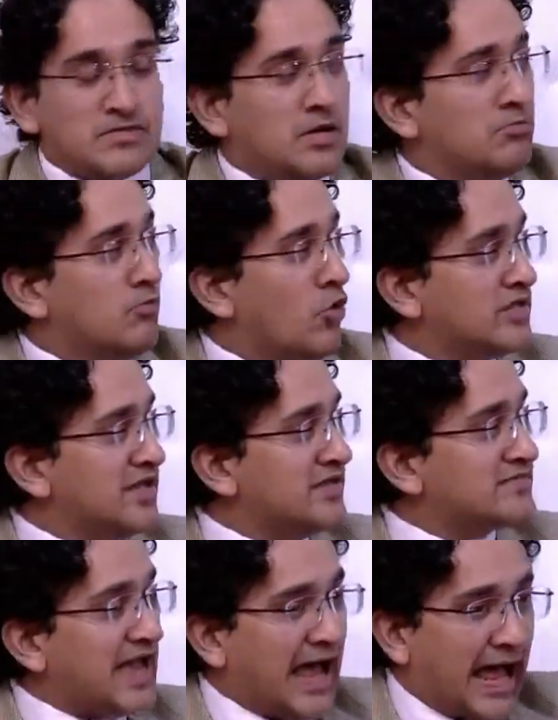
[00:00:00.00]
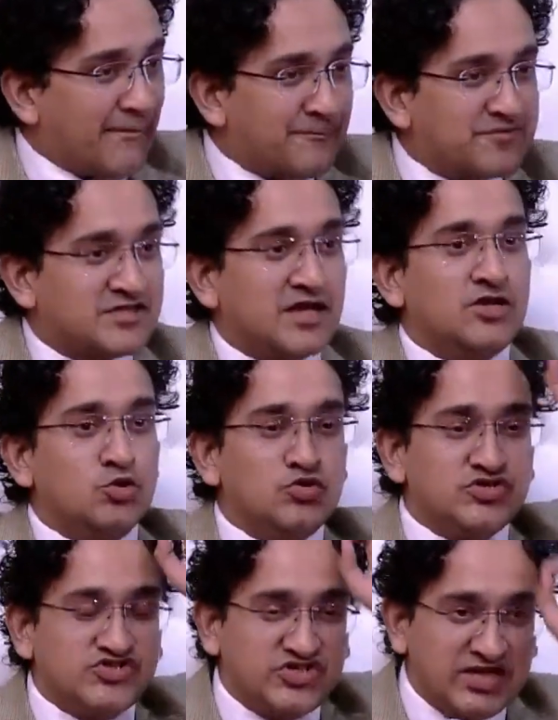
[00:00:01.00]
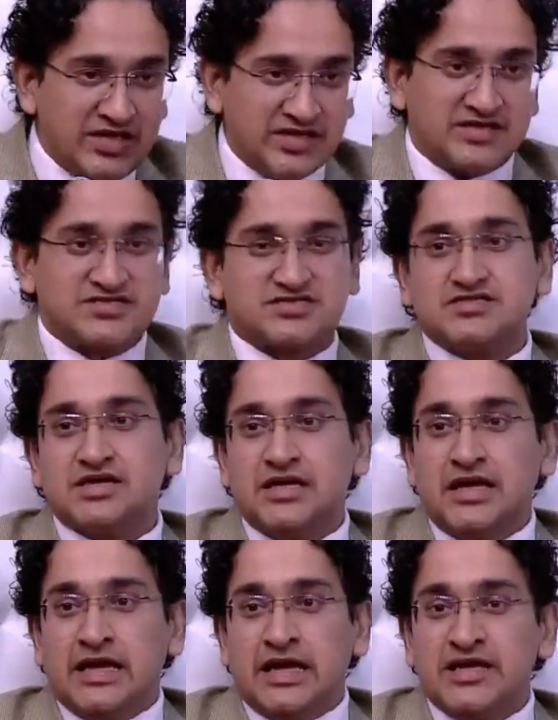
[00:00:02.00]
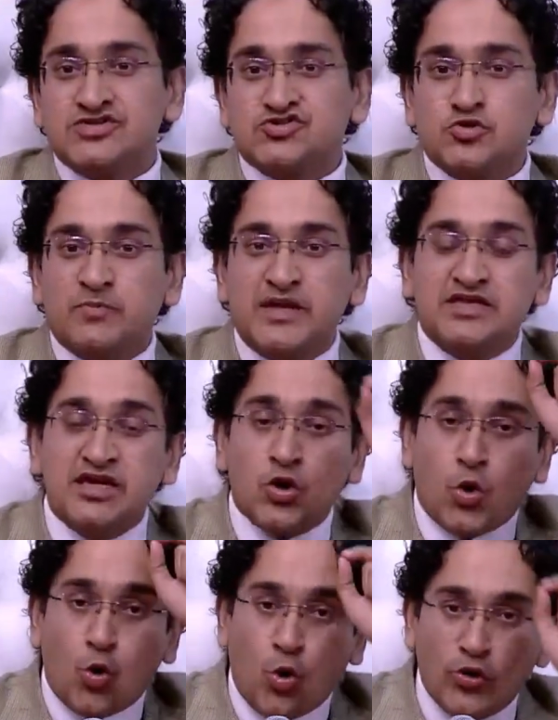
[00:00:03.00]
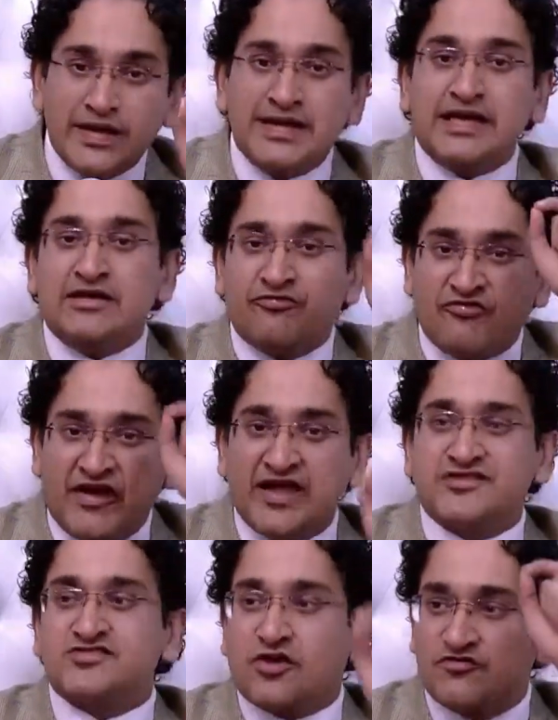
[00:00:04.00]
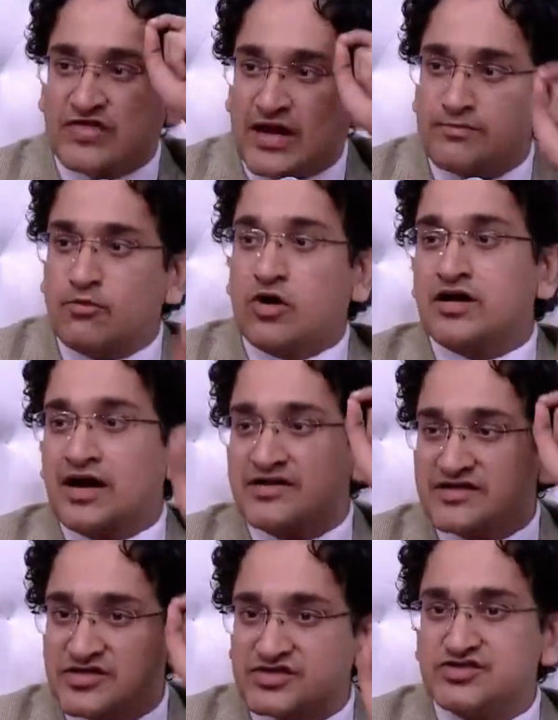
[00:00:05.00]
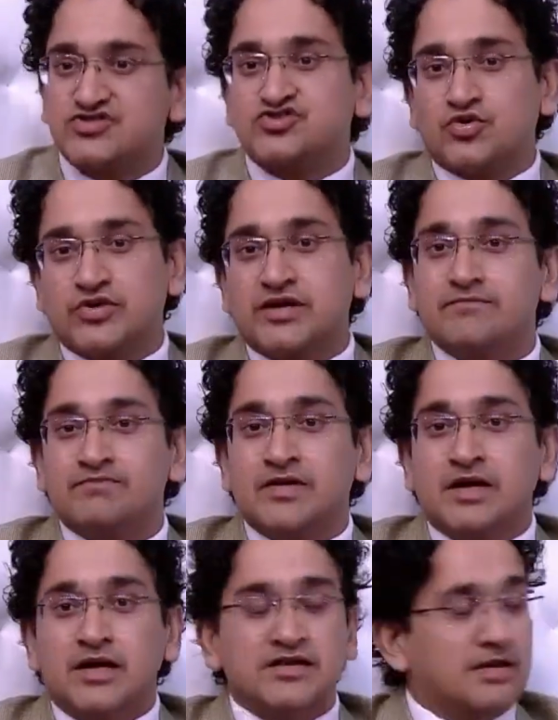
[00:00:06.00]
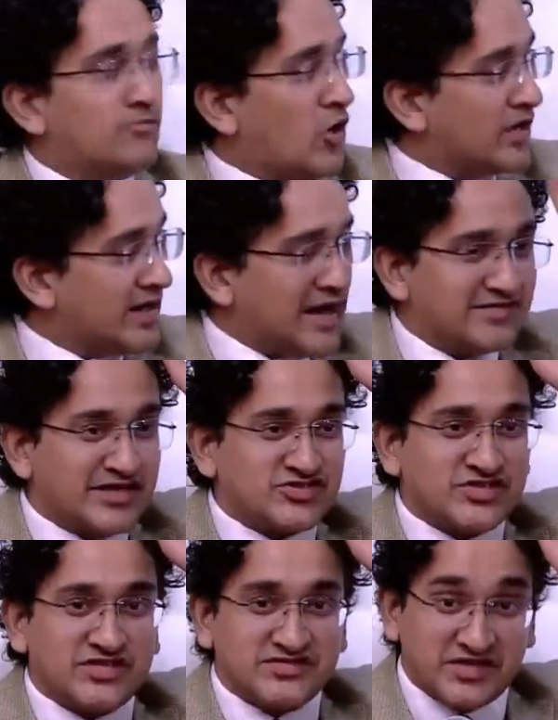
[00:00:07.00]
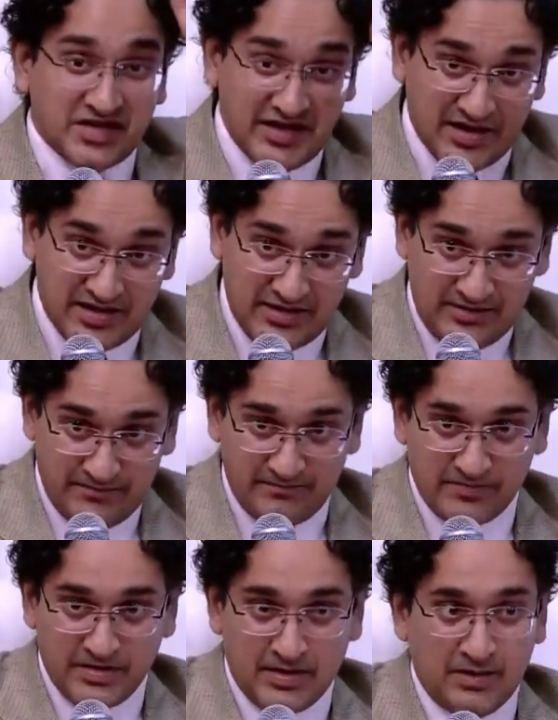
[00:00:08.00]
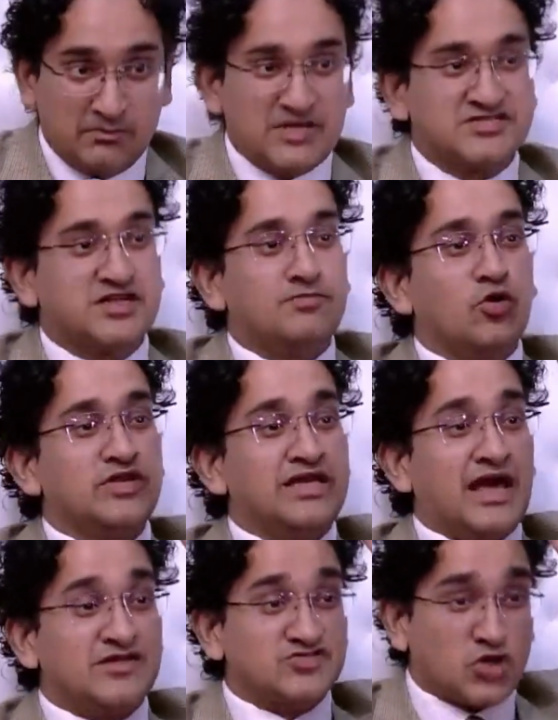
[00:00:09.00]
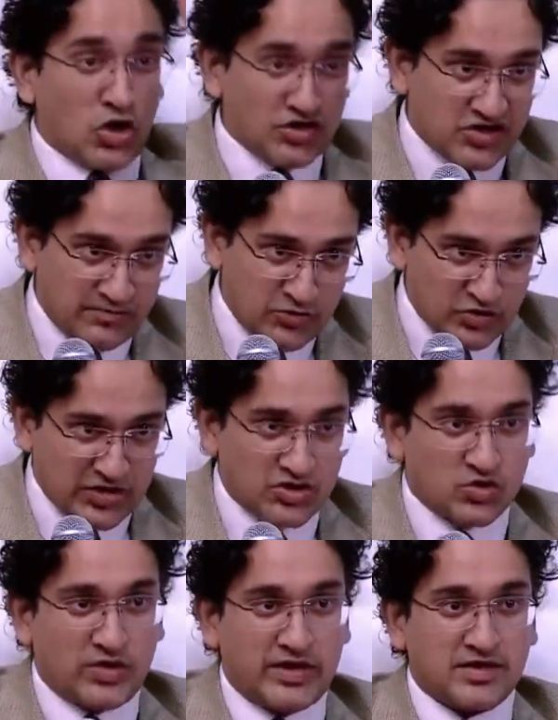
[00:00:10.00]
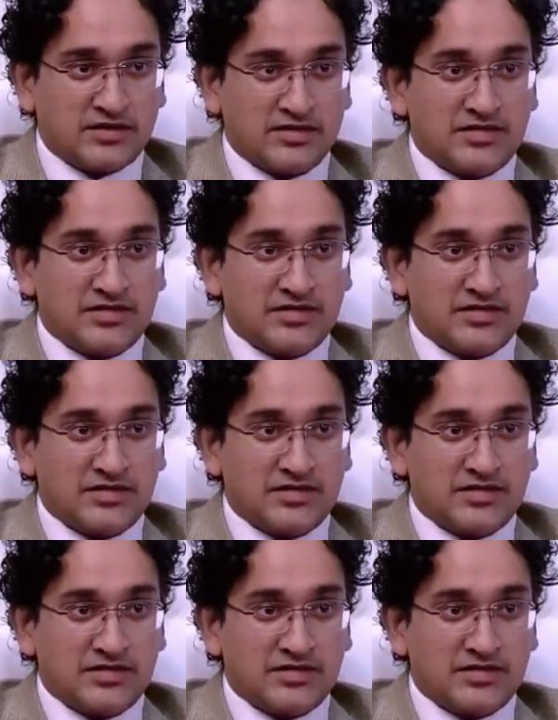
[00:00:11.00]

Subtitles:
Modi's absolute genius is to be the only face of that modernization story. The modernization is real. Mr. Modi has contributed to it.